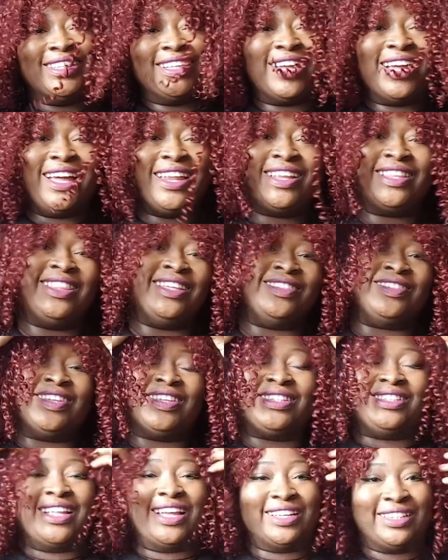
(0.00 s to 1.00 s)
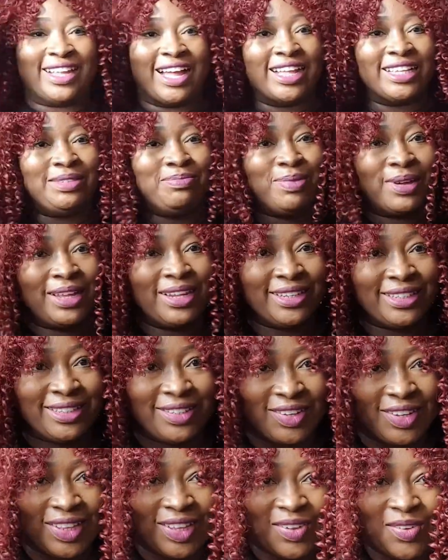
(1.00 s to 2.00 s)
I don't think so. It's like as bad as
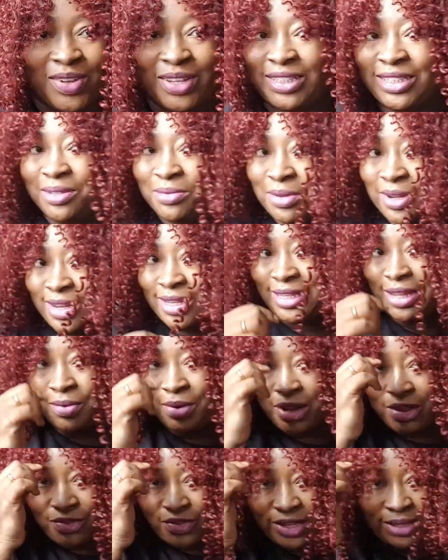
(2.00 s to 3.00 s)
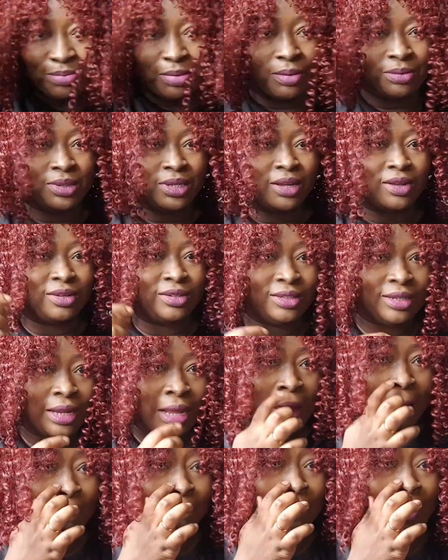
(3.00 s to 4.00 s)
the other one. To be honest, like when I first popped it on,
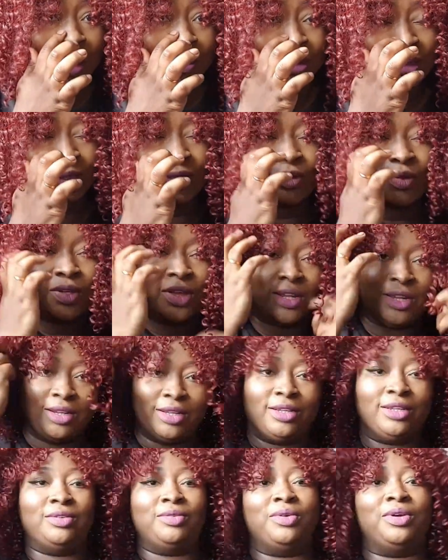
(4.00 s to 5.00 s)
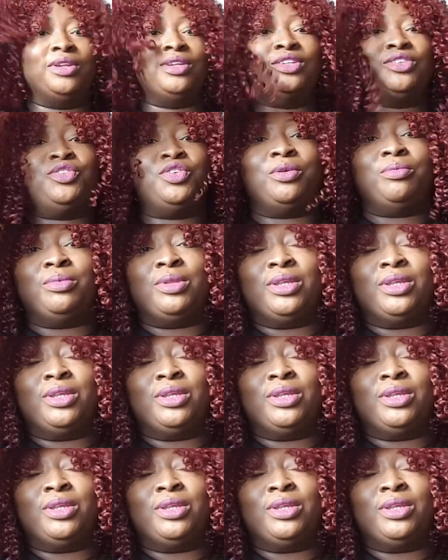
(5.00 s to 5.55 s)
but I'm still gonna we're gonna trim